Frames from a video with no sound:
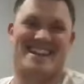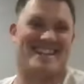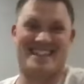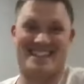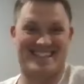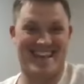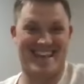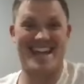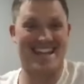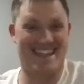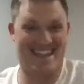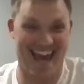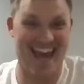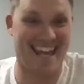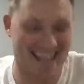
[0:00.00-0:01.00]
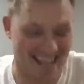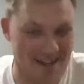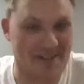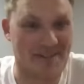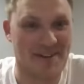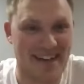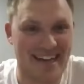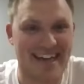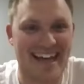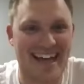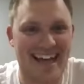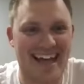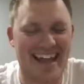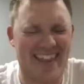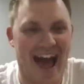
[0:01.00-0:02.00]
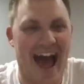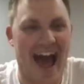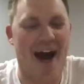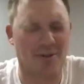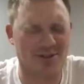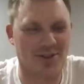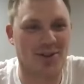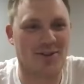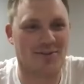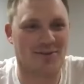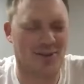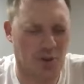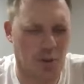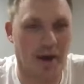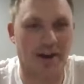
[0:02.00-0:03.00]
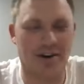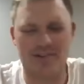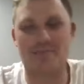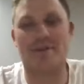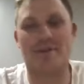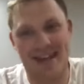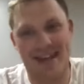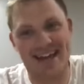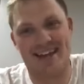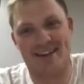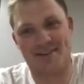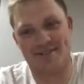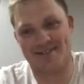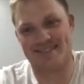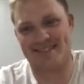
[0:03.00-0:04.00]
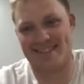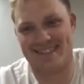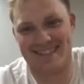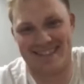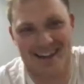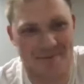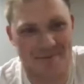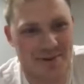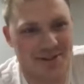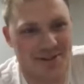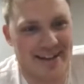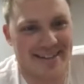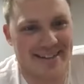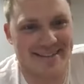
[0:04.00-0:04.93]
See, thank you. That I was looking for 12, but thank you. I appreciate it.